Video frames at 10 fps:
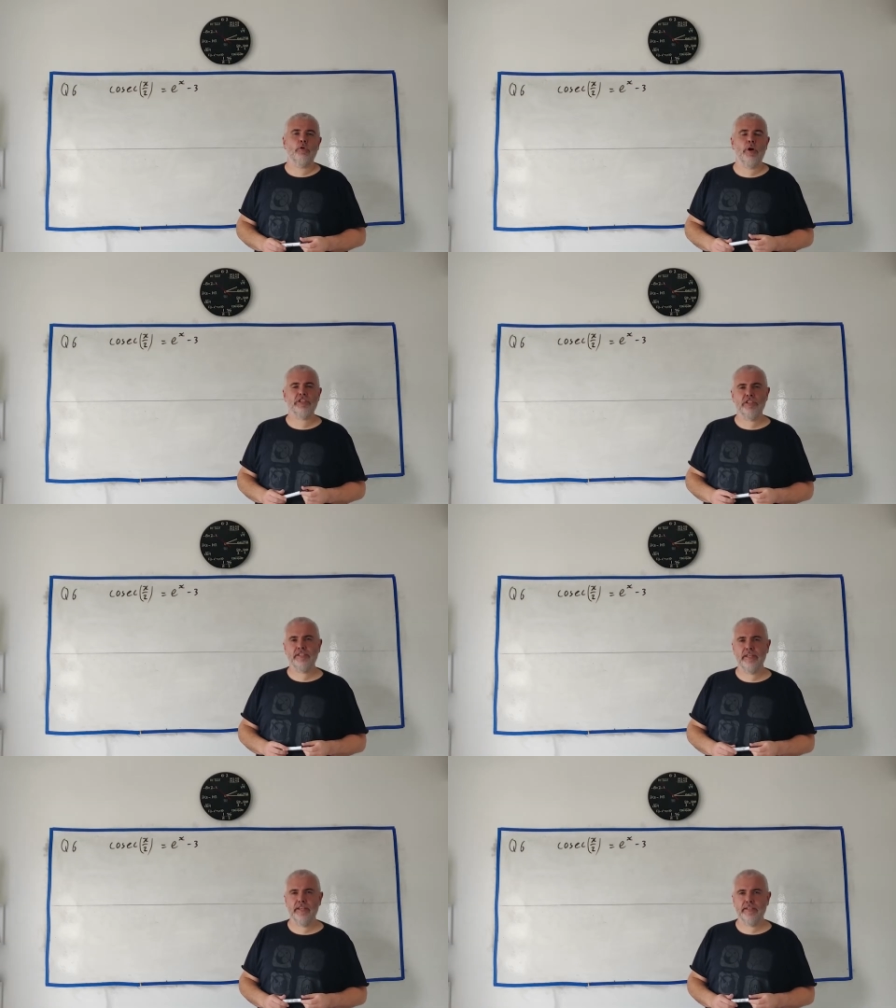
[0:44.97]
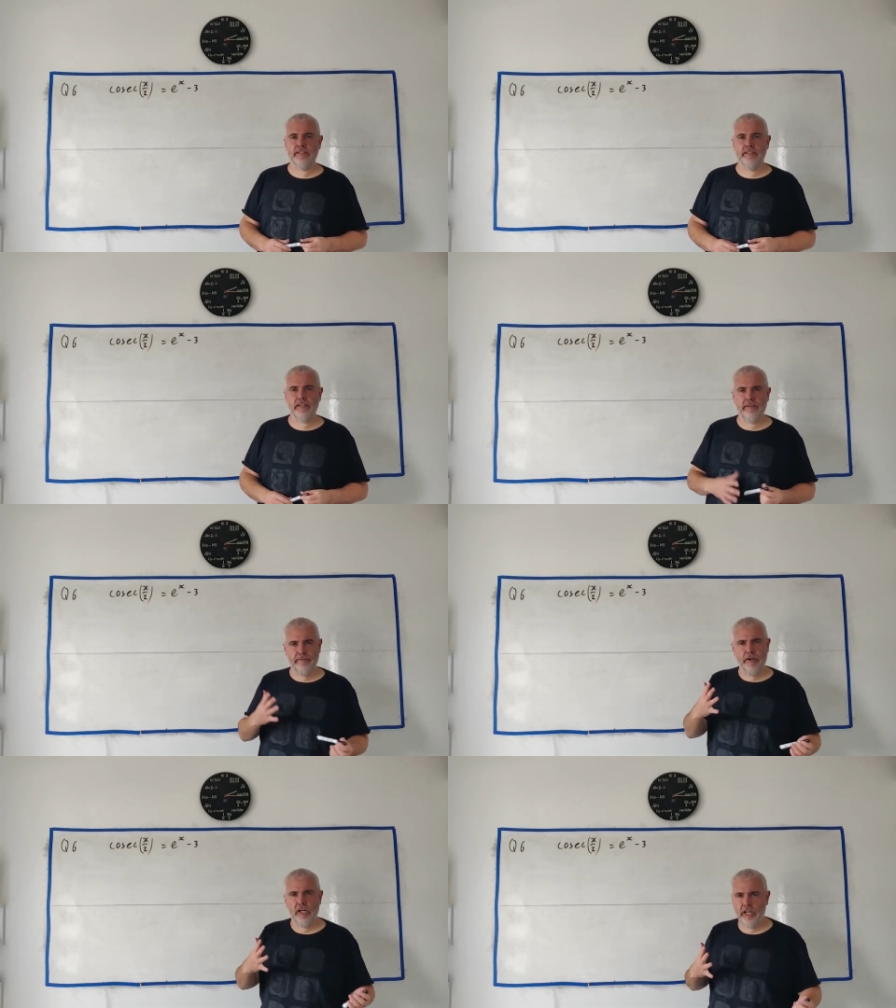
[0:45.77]
Question 6 is a
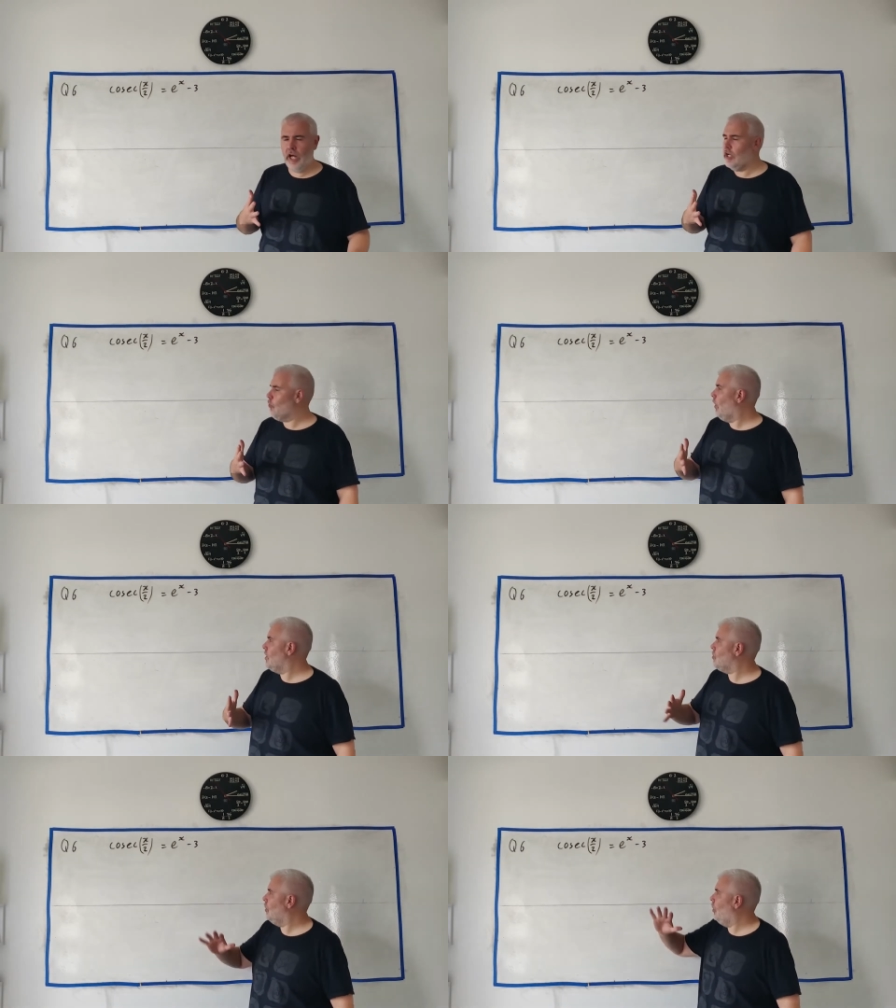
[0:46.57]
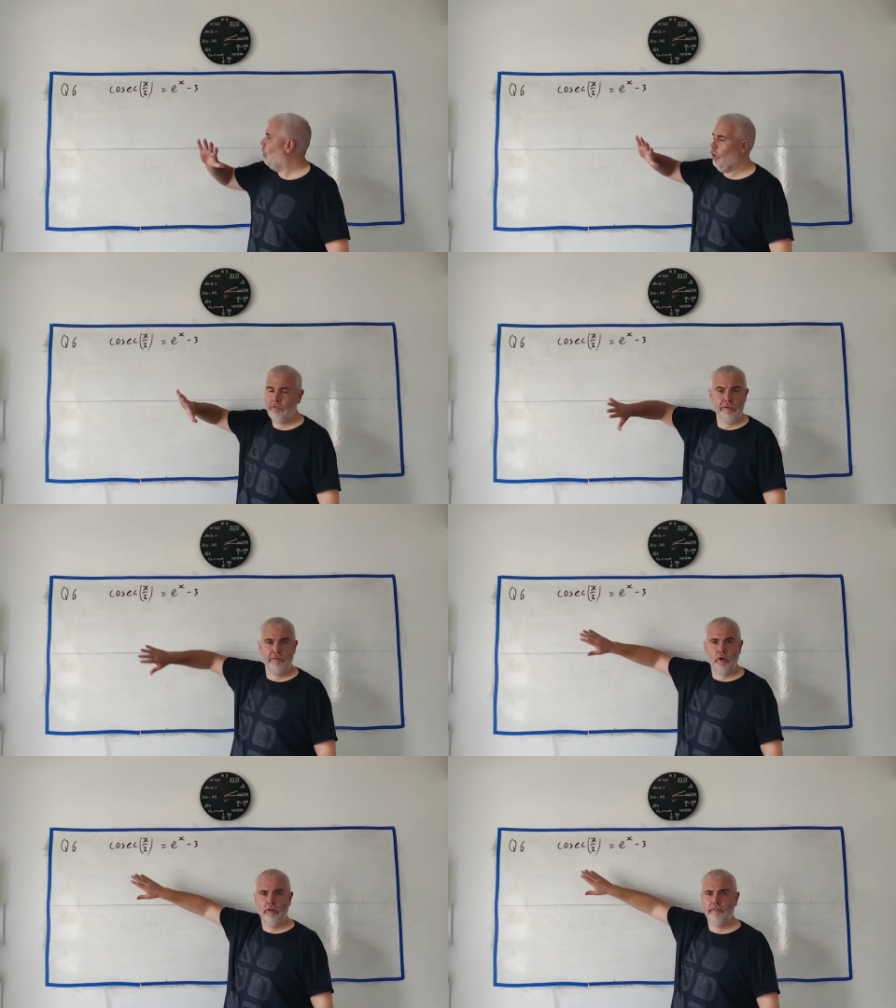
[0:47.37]
fairly long question, all
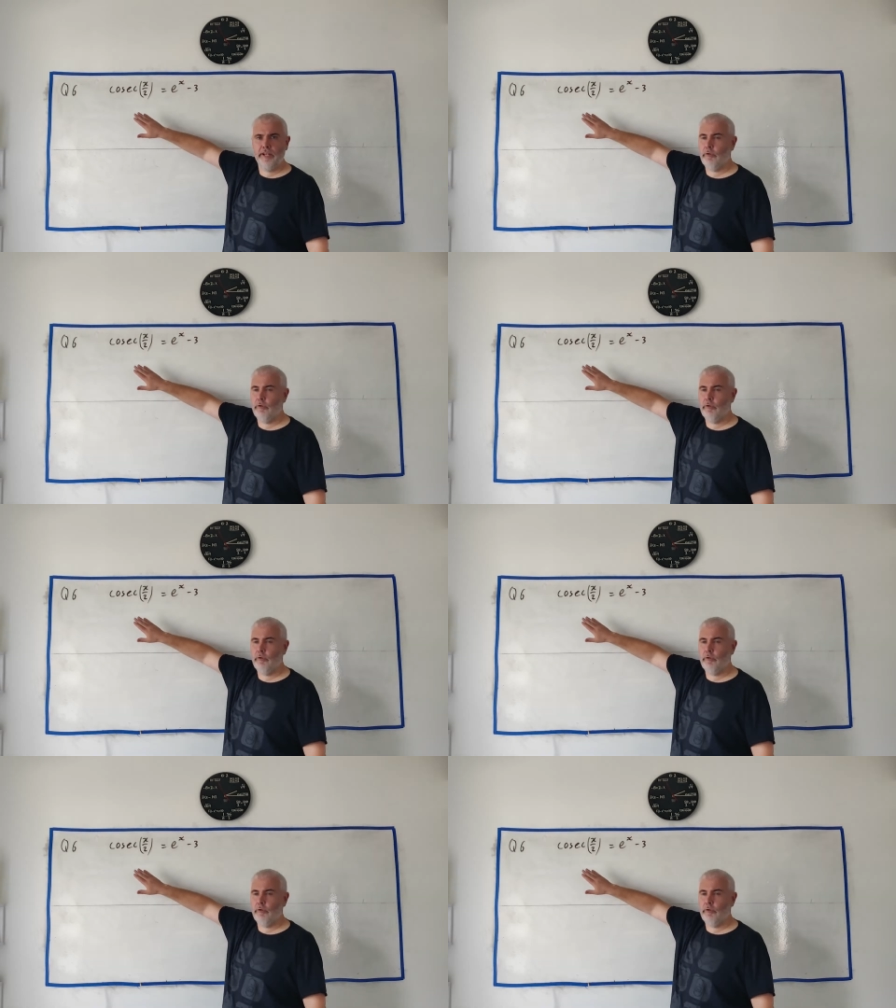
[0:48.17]
revolving